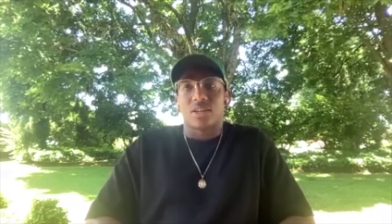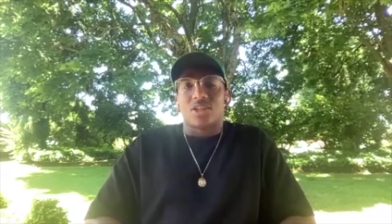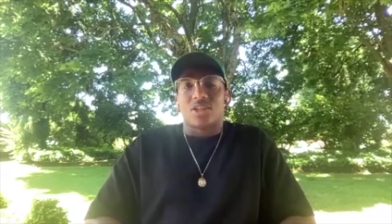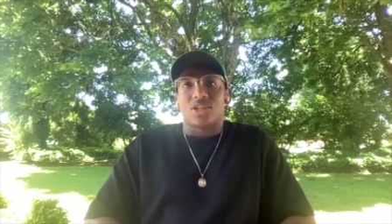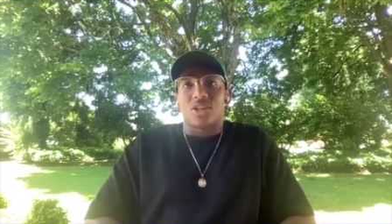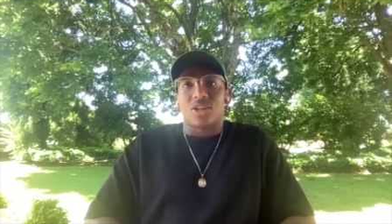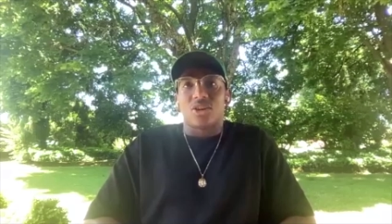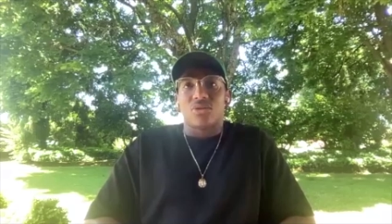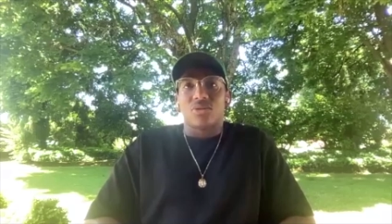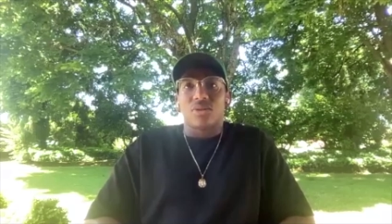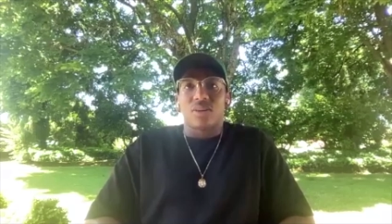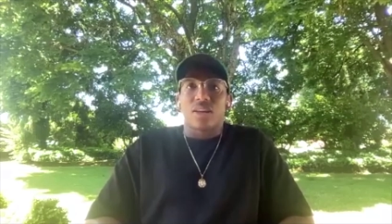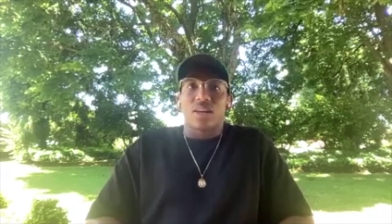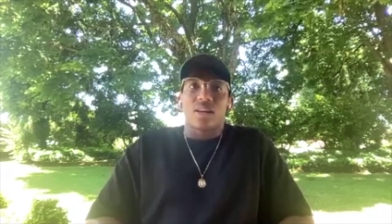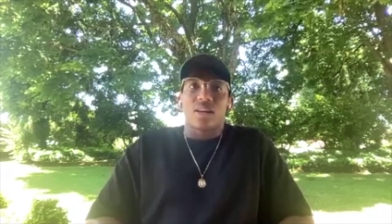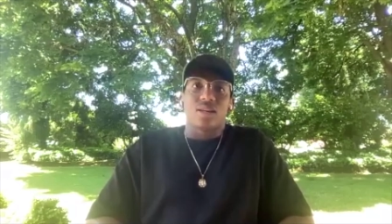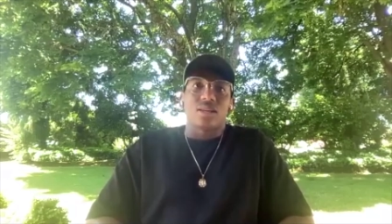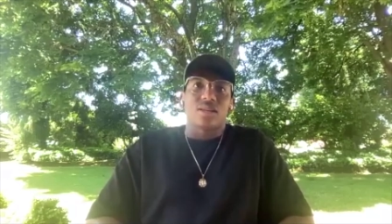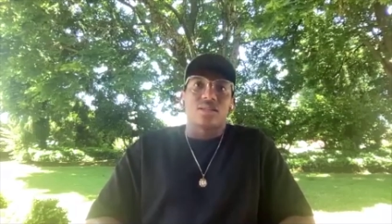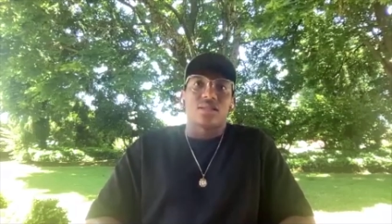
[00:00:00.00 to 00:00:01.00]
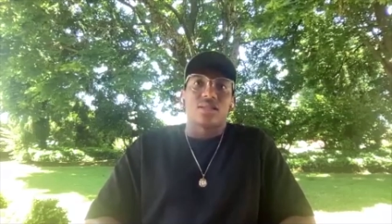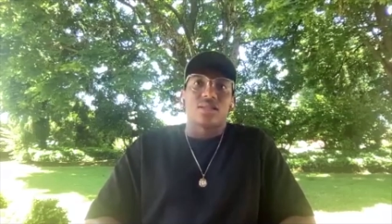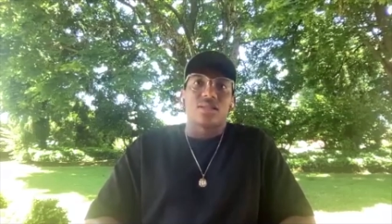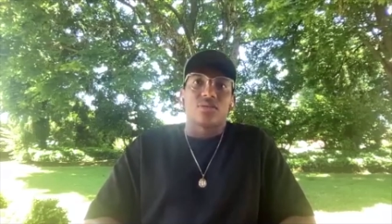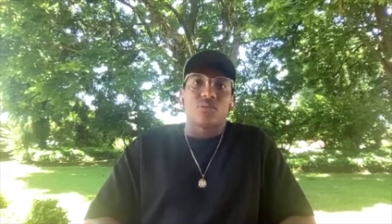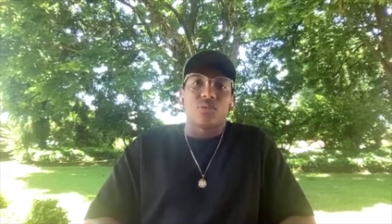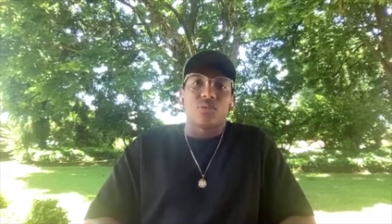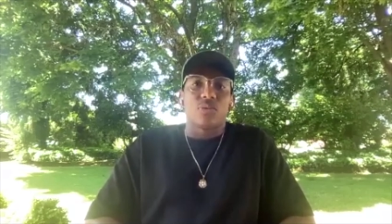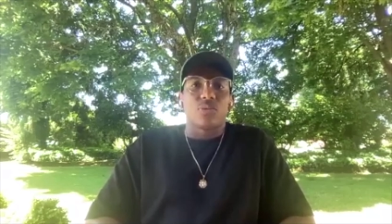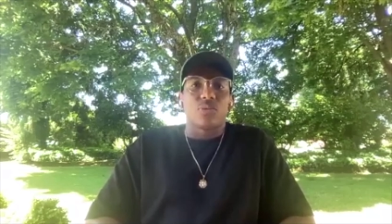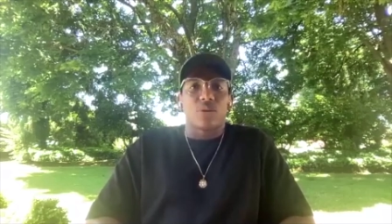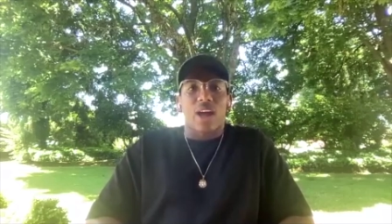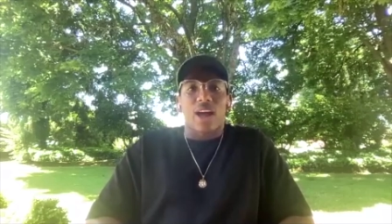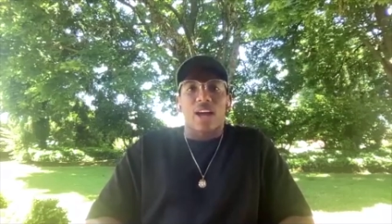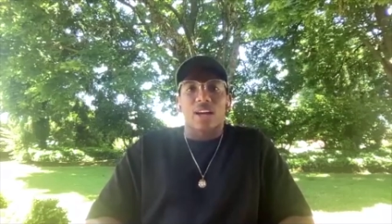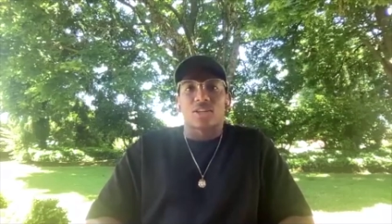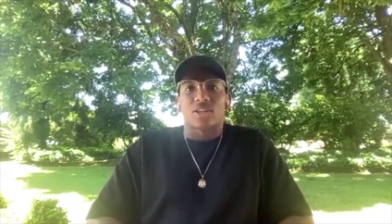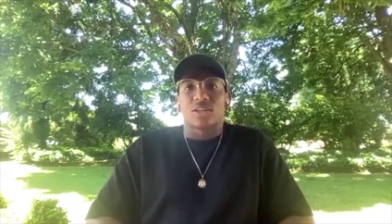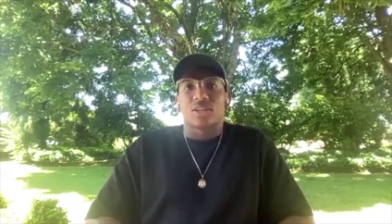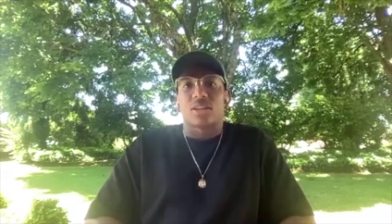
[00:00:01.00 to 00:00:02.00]
showcase what we're
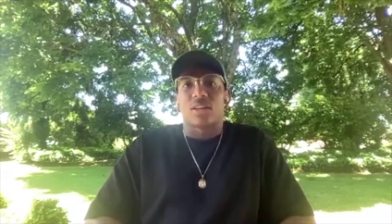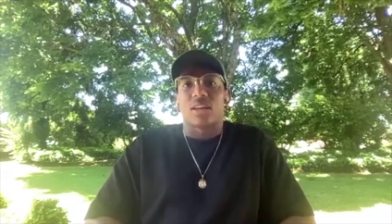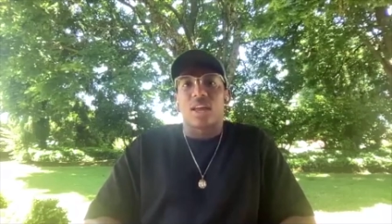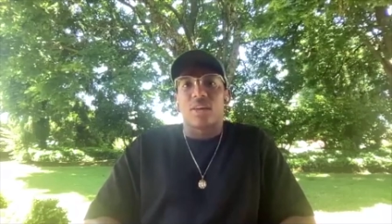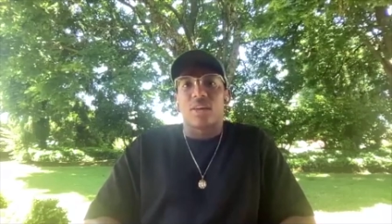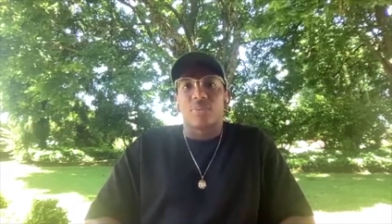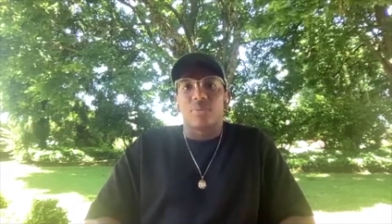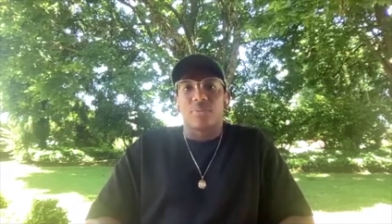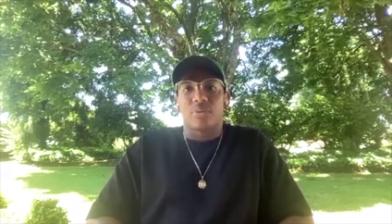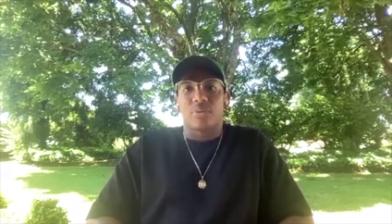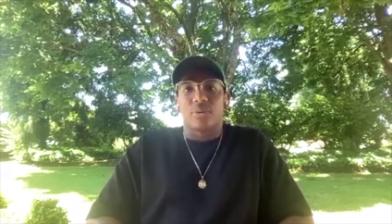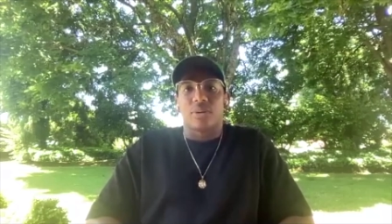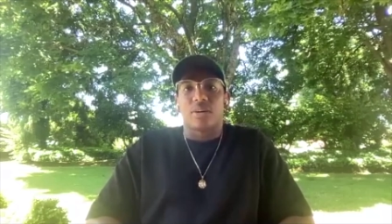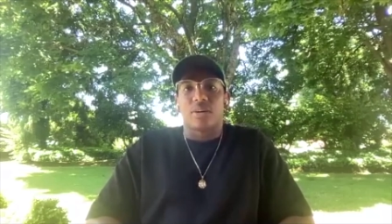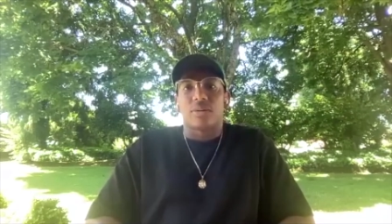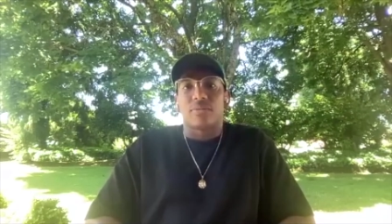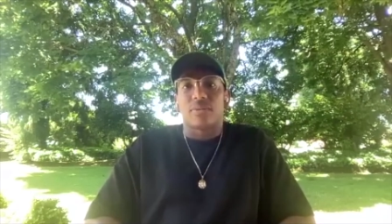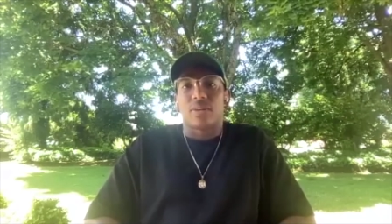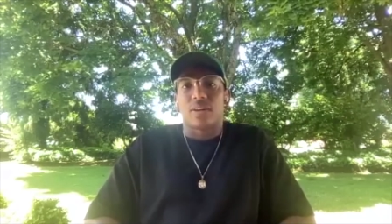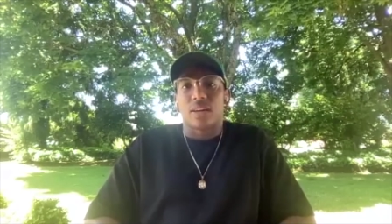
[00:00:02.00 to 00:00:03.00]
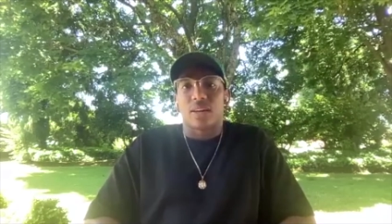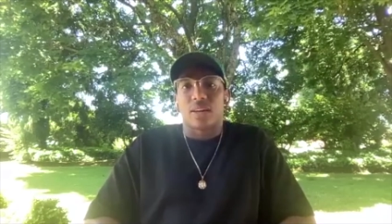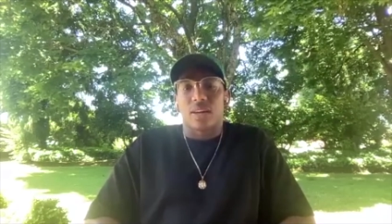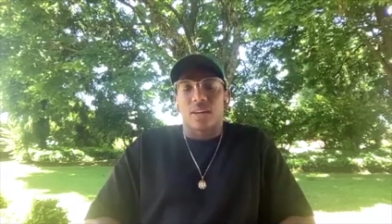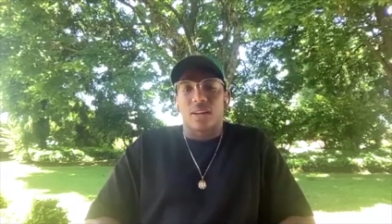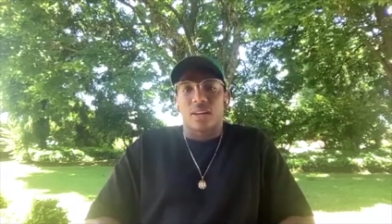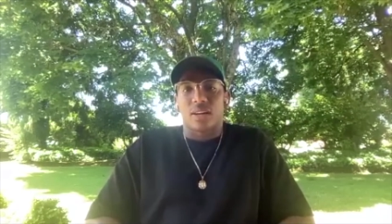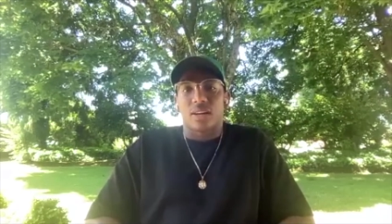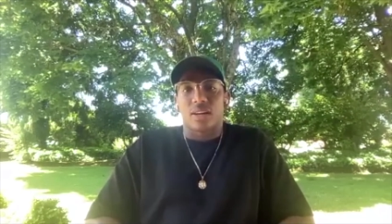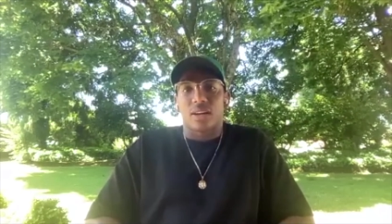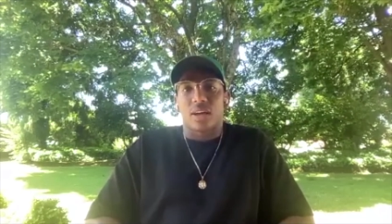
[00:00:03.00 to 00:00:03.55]
actually capable of. And